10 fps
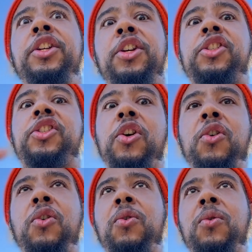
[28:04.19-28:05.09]
your
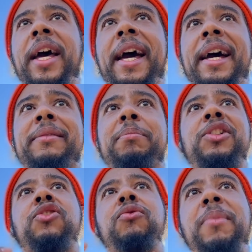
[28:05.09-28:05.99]
soul has
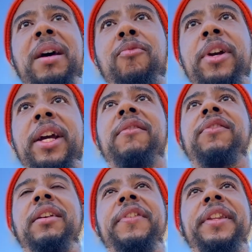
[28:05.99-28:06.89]
muscle memory
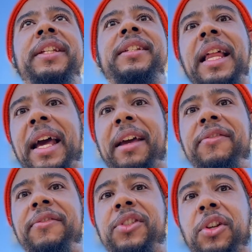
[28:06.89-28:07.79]
of living this life.